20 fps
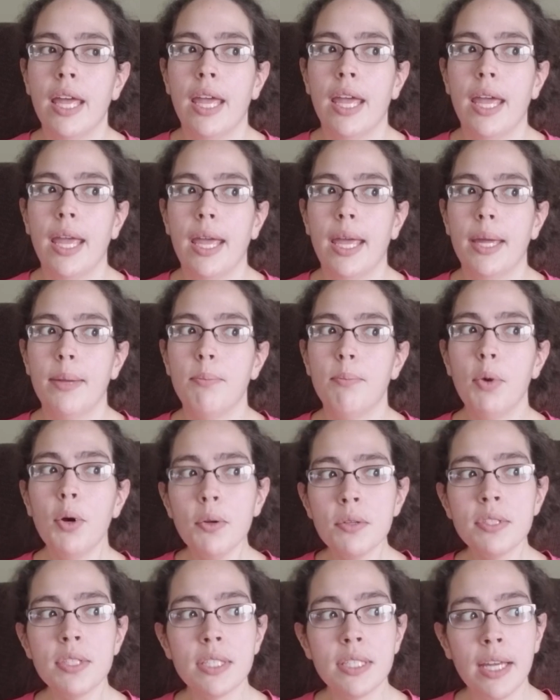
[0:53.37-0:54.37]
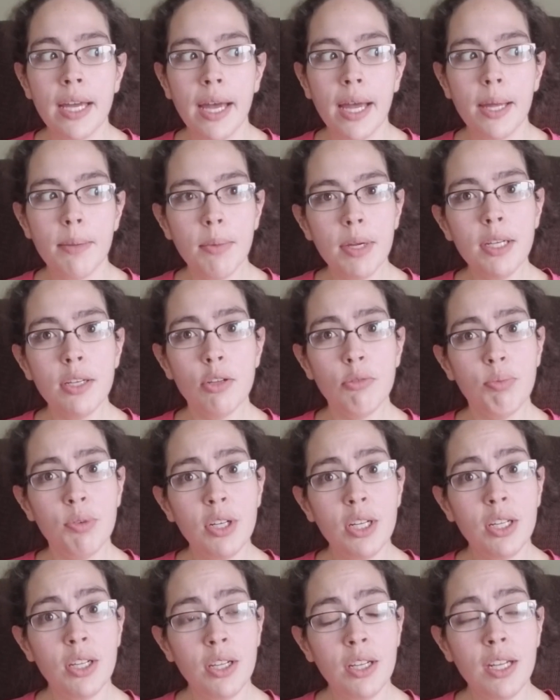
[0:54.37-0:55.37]
And most of the time, I do
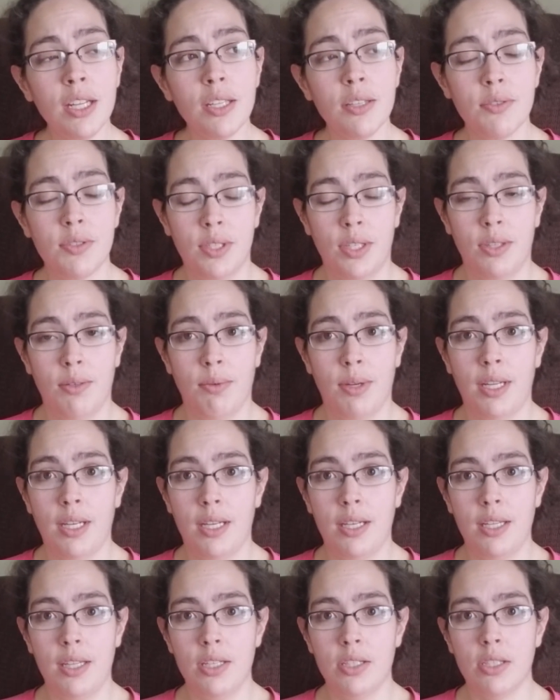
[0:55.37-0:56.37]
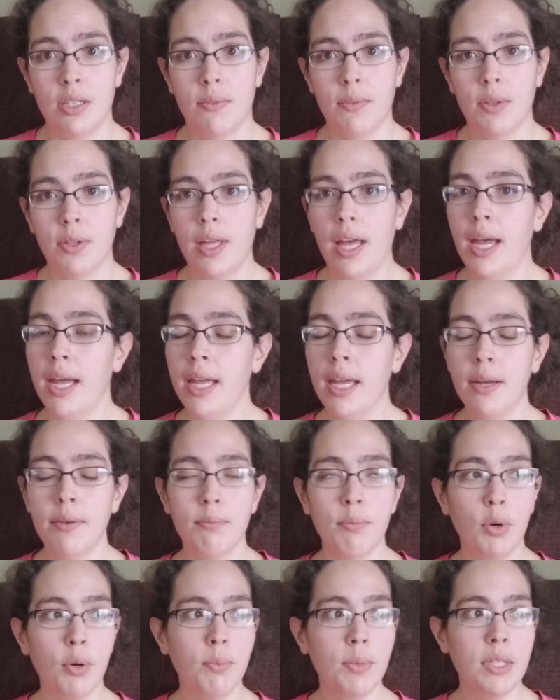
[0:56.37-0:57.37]
pretty good at using the right end of the shovel. I have
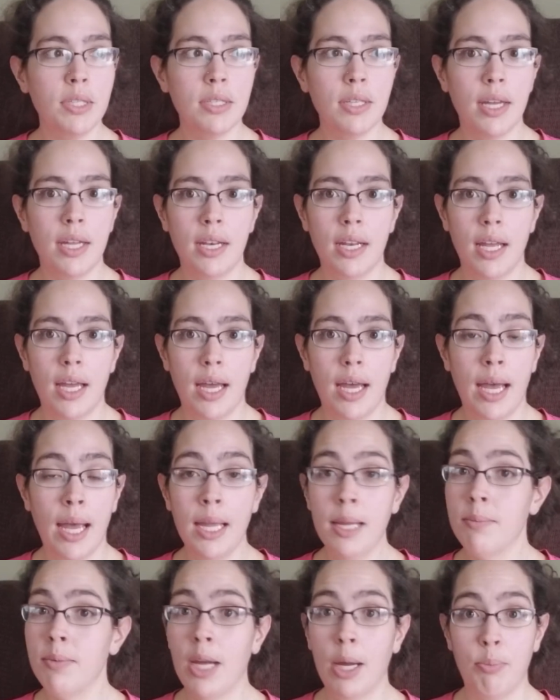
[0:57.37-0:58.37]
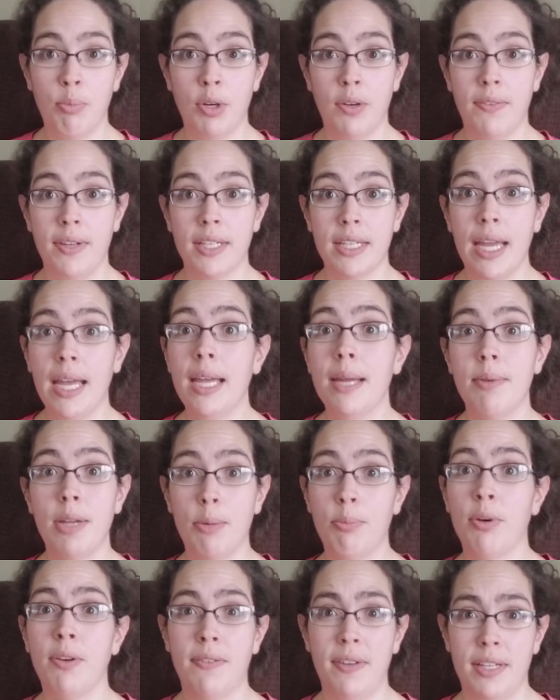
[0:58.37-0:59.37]
moments, and I am not perfect. I am
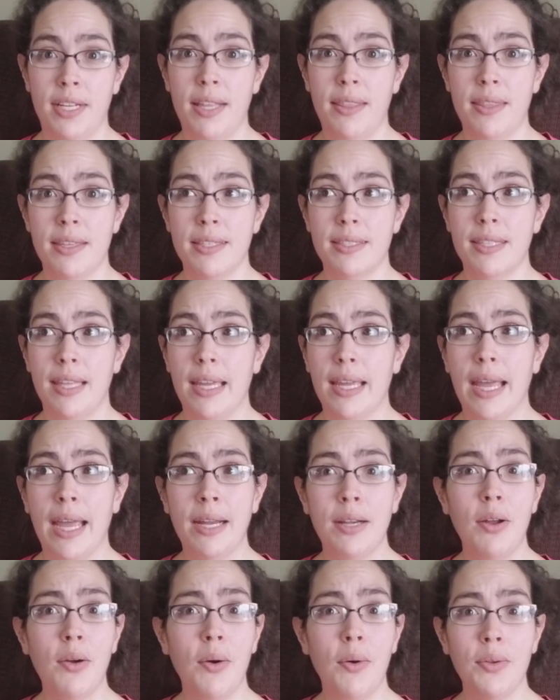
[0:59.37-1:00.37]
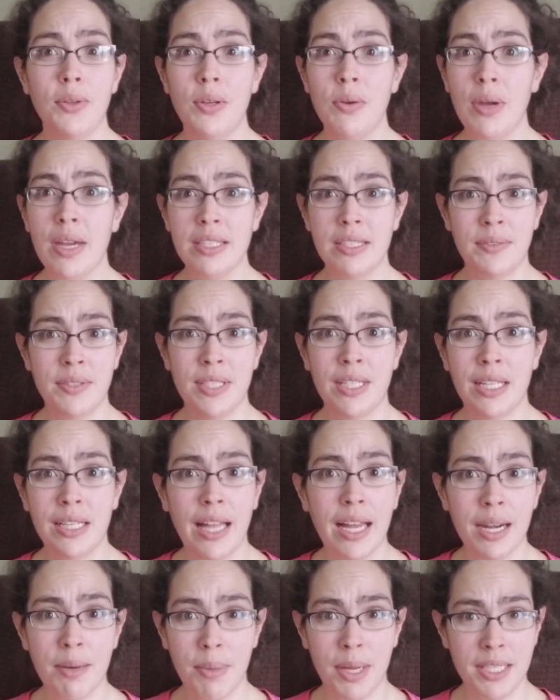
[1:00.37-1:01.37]
not perfect at this. I know you guys have seen a
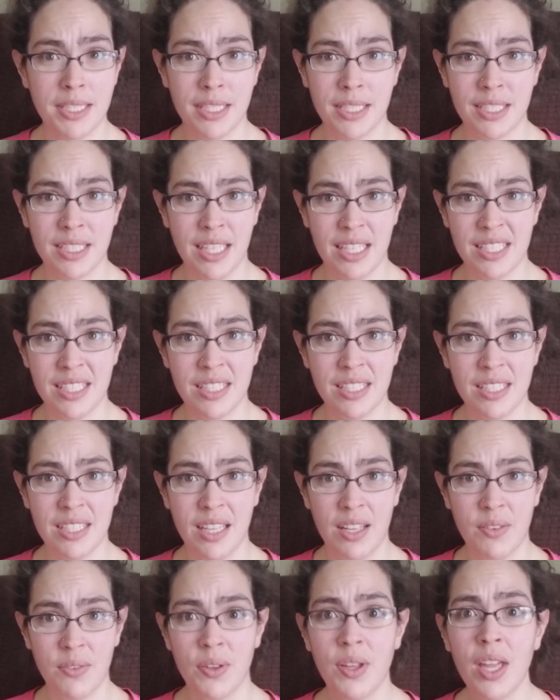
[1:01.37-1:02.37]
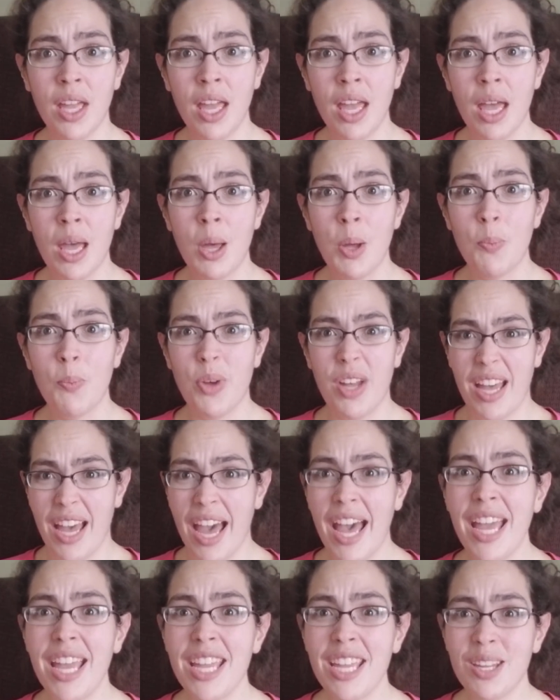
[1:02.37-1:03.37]
lot of my success and stuff, but
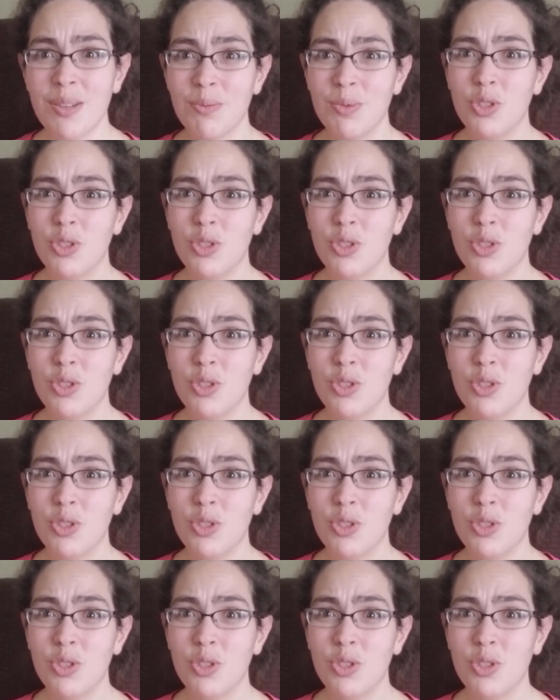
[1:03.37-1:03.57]
I am